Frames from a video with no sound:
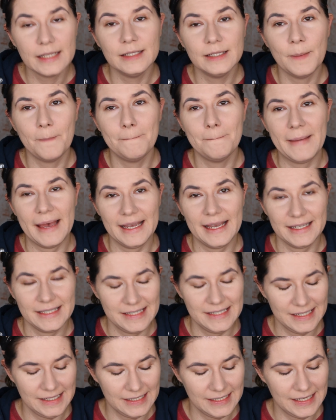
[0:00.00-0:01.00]
The
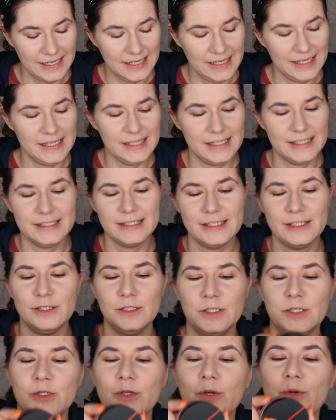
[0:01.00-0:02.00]
packaging is
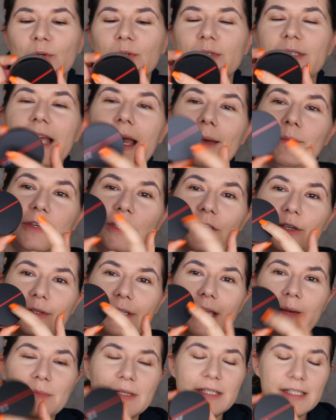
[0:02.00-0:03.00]
so damn
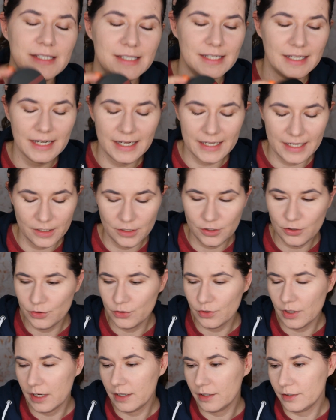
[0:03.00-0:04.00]
cute. I mean, it's a, like
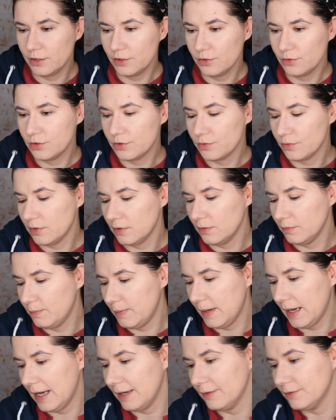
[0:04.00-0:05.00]
a usual
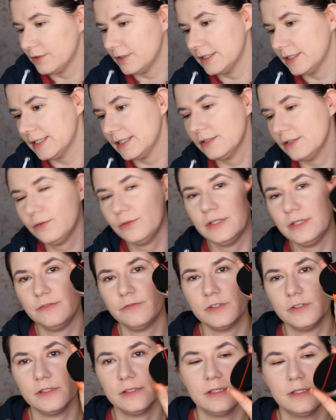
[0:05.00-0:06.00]
powder. It's no
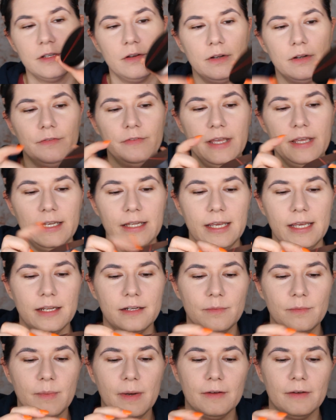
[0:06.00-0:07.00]
difference of any
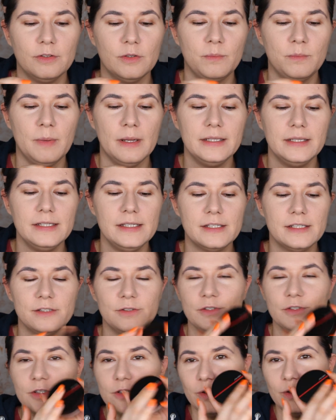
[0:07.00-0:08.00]
other powder, but this
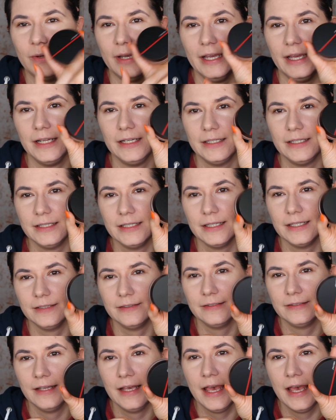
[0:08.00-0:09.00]
looks so
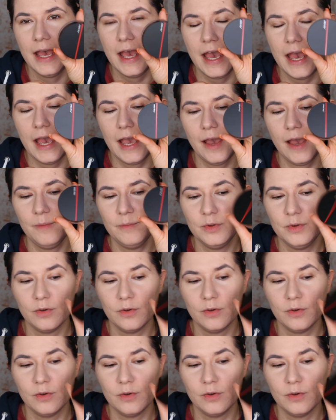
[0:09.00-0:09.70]
elegant and